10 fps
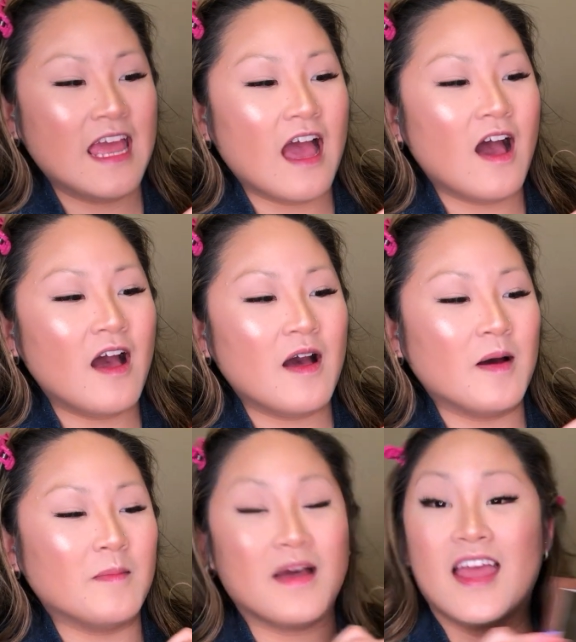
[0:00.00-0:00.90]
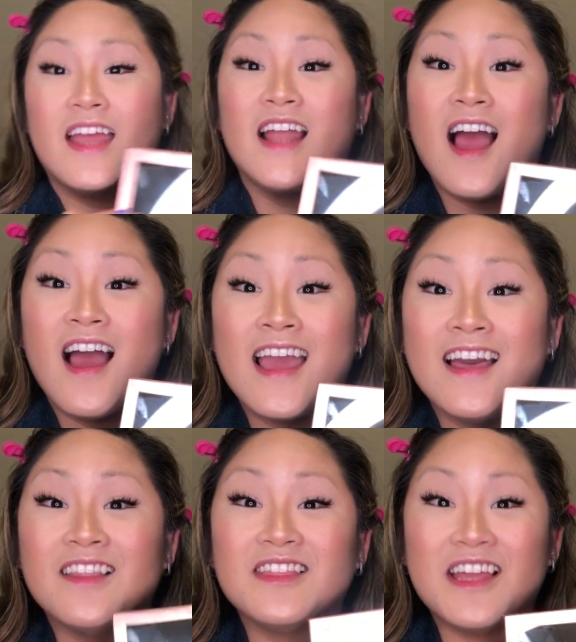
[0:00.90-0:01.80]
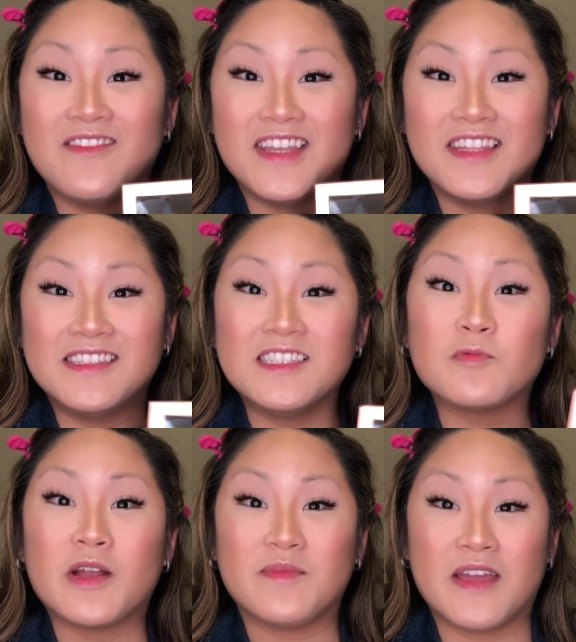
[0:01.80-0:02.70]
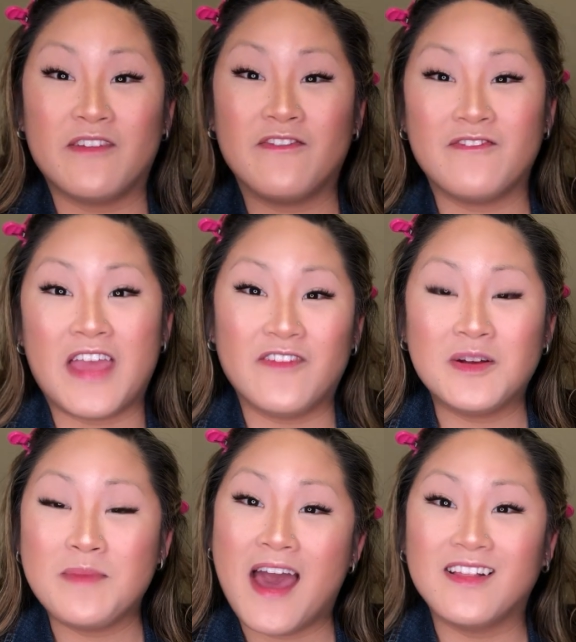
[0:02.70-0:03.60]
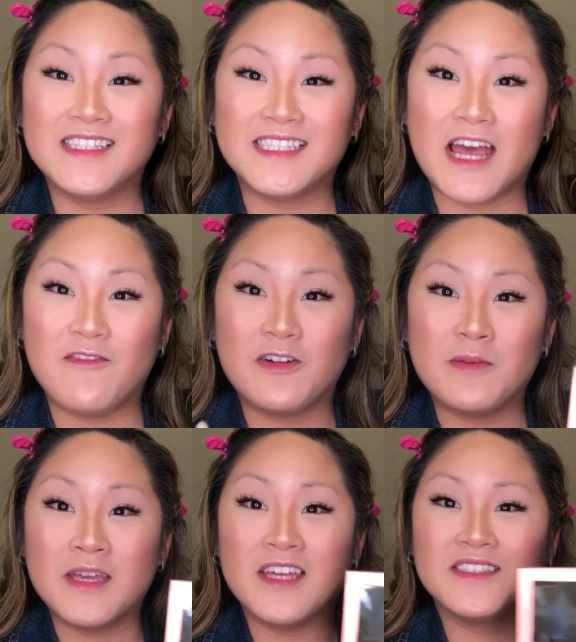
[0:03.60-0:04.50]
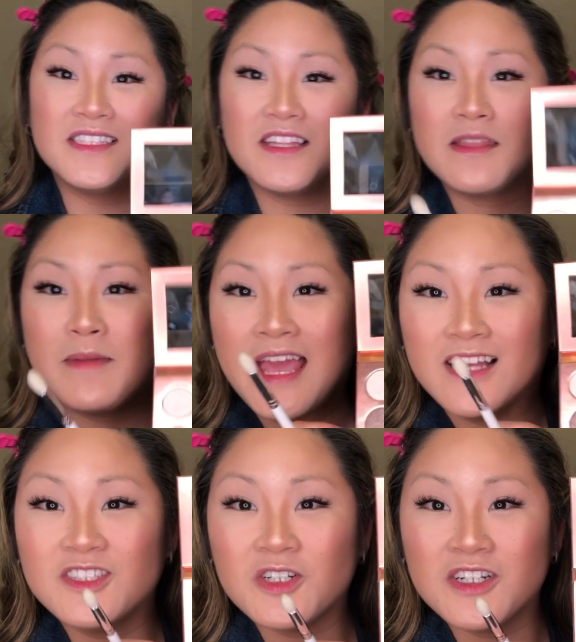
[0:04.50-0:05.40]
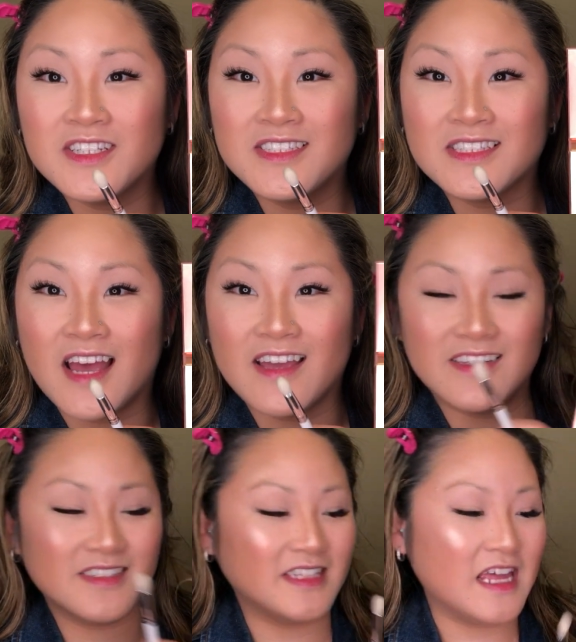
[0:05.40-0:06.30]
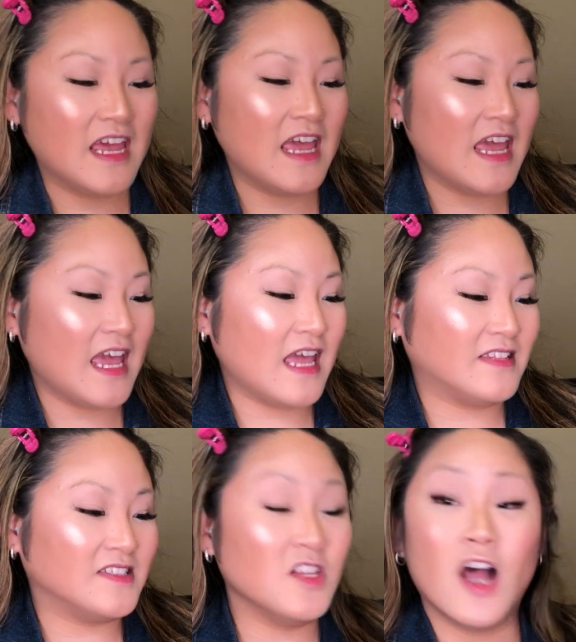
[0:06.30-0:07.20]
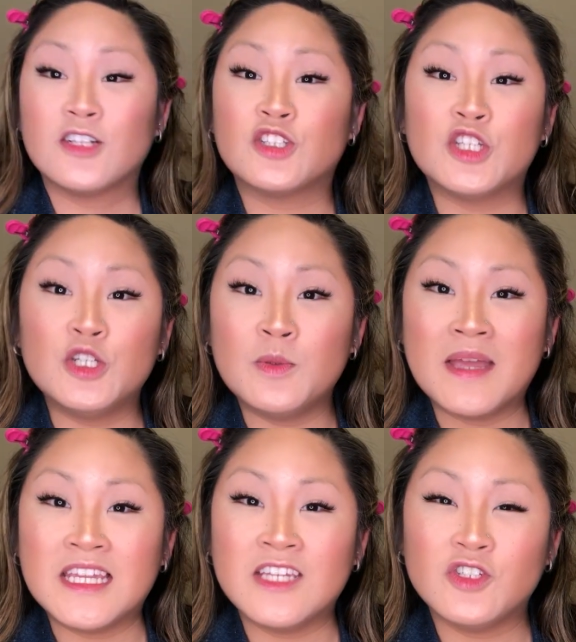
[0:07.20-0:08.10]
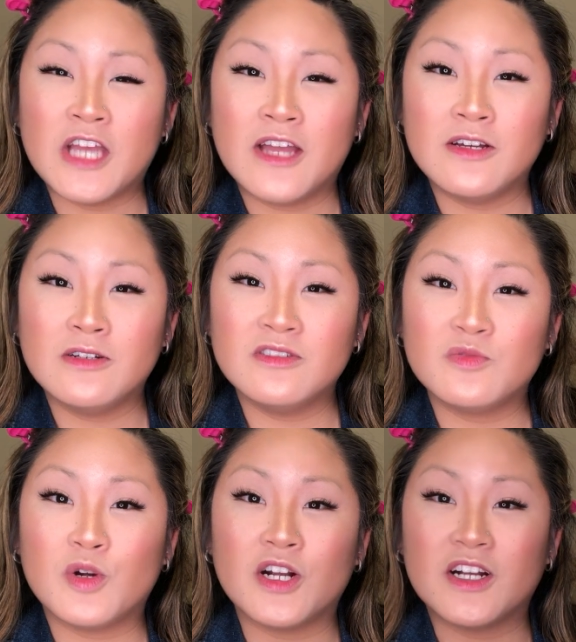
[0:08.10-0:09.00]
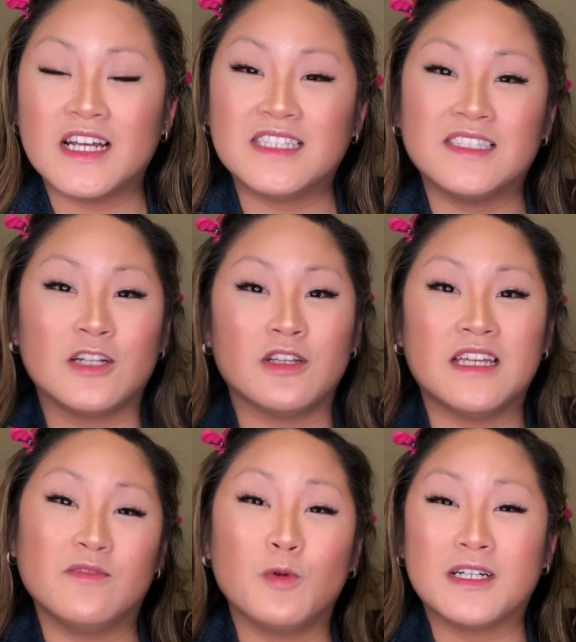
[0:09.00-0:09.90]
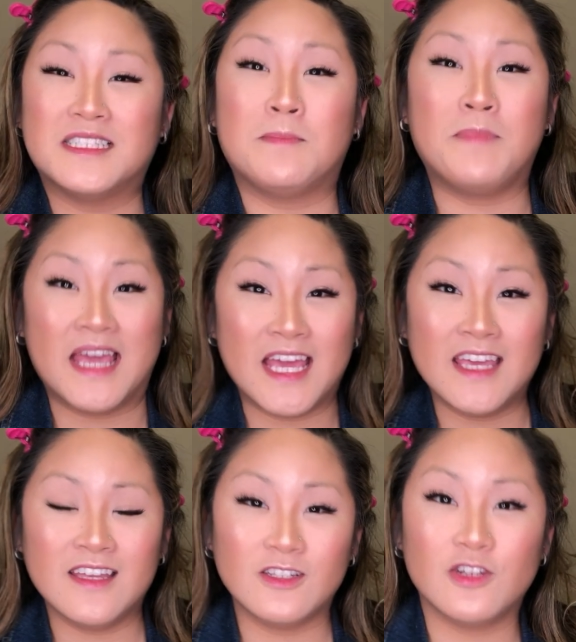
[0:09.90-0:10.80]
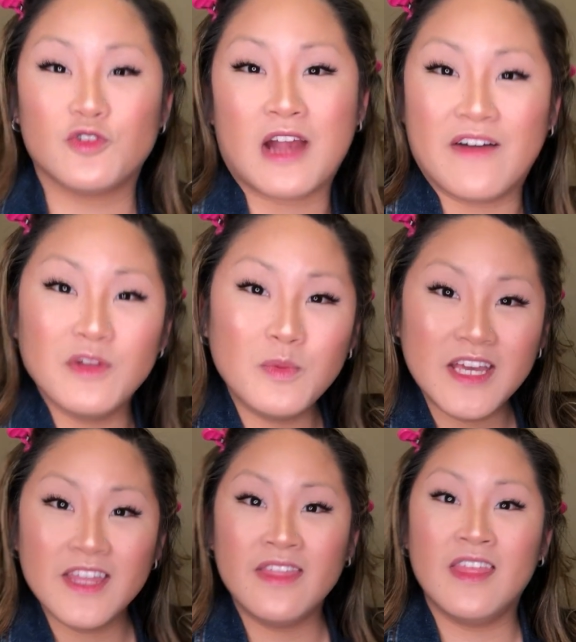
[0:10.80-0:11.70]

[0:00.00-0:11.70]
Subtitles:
And I love it. This is one of my favorite palettes ever because the pans are a good size. It's not too many shadows where it's big to travel with.